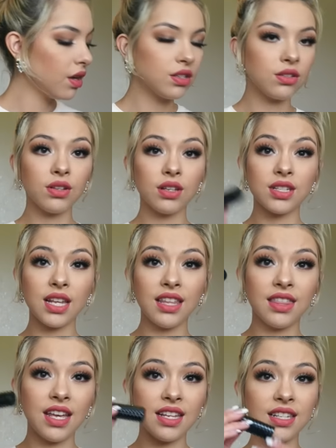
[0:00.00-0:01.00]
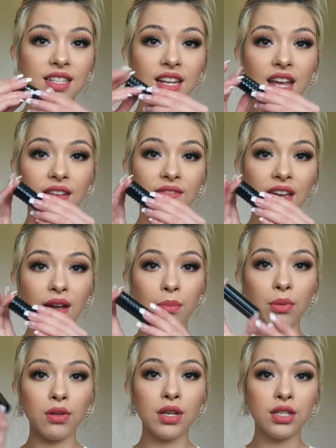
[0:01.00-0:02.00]
So it looks like this. It's kind of like a
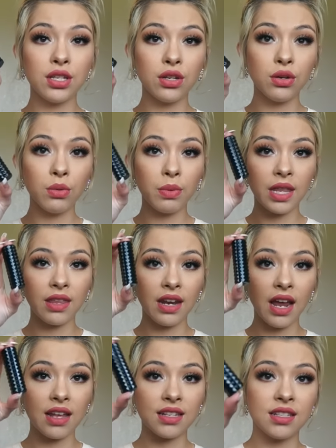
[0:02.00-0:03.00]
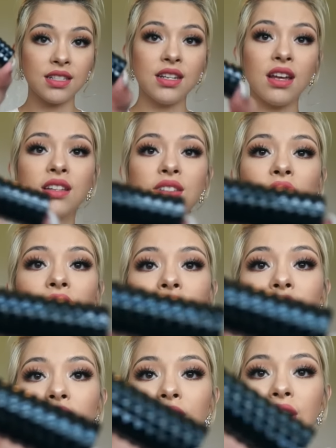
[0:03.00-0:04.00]
bullet tube and then it has studs
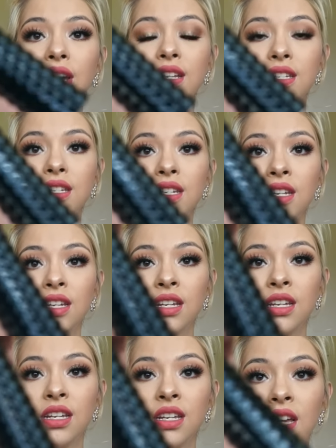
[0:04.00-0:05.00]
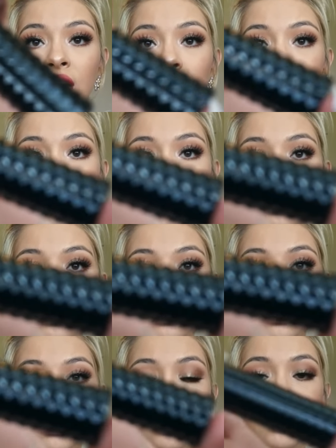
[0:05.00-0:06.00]
all over it as
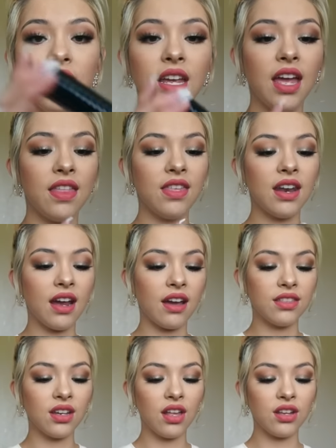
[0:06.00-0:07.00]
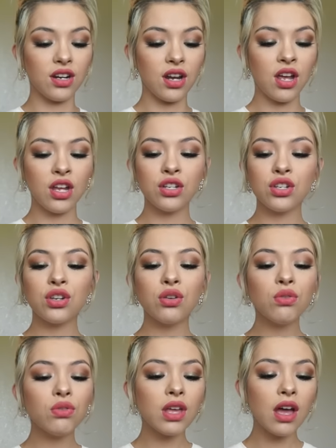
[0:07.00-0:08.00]
you can see. And then I got the color
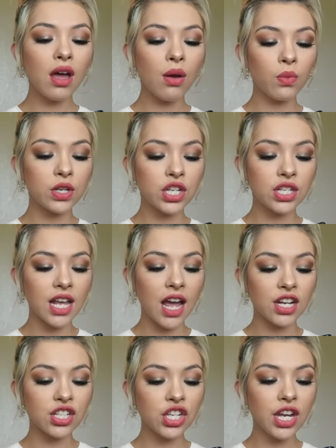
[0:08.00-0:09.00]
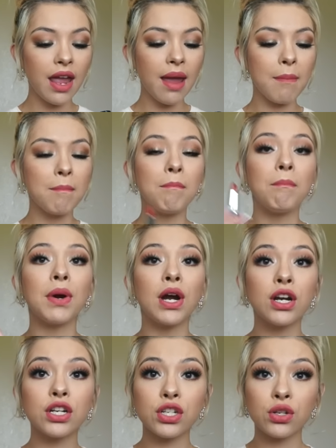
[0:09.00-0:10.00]
Chula, which is actually a
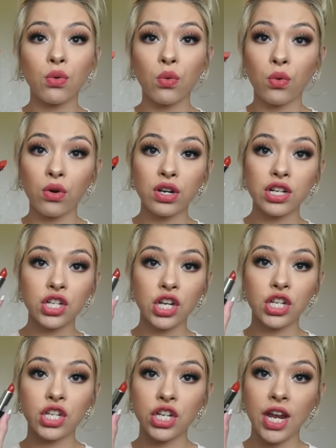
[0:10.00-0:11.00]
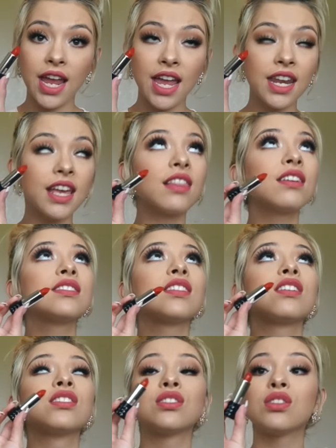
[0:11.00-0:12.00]
burnt orange shade. It looks
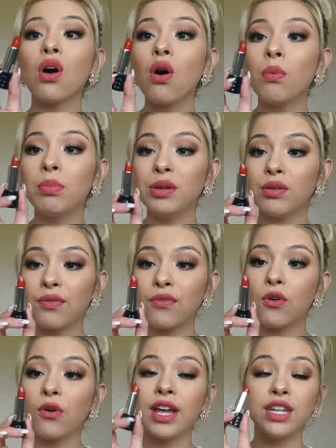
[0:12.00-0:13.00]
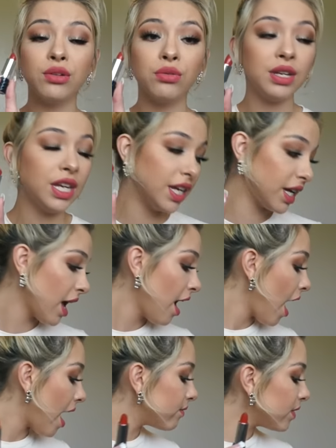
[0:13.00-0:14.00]
so beautiful and unique.
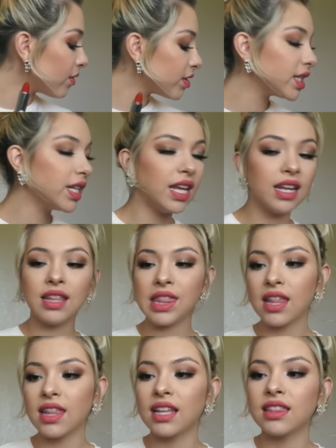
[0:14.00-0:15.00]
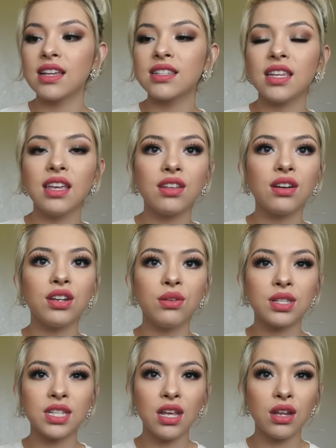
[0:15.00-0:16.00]
I've never seen anything like this. Either
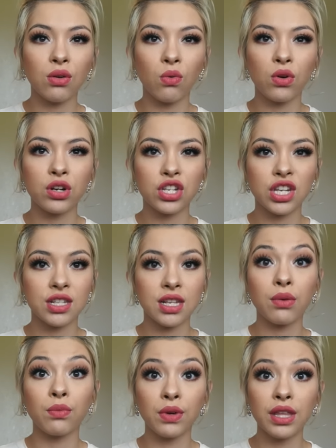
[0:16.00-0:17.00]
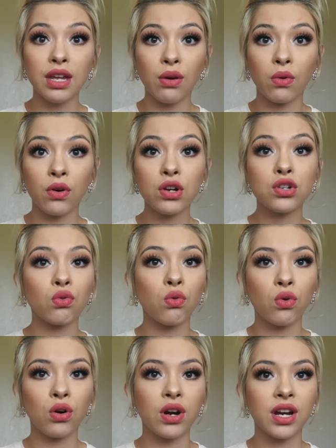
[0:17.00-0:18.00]
you see an orange and it's like really orange
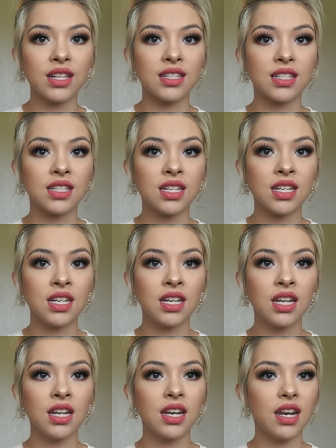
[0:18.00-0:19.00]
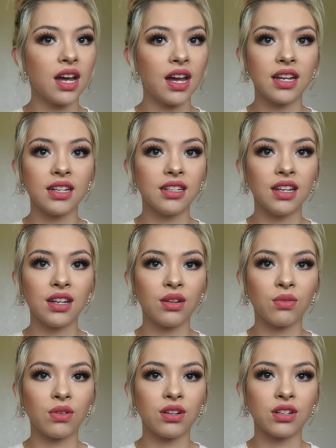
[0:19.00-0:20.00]
or it's not an
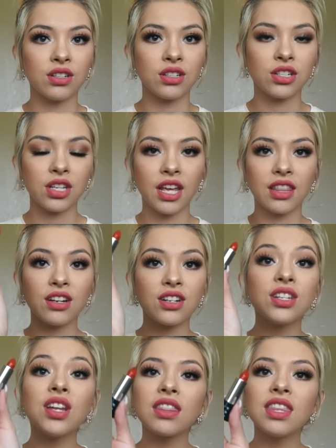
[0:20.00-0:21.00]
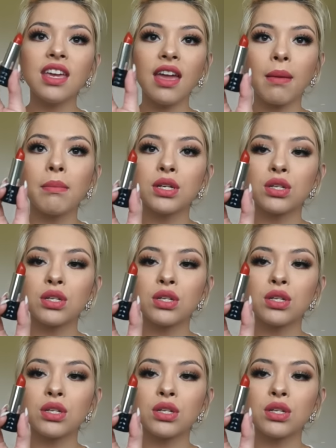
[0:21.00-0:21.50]
orange. Like there's nothing in